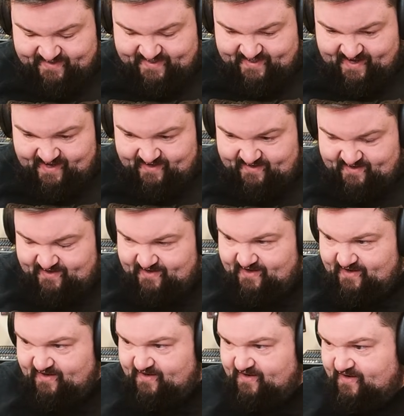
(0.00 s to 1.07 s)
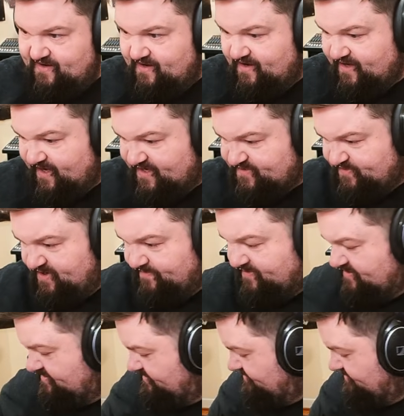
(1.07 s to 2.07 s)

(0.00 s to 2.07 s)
tonight in case people are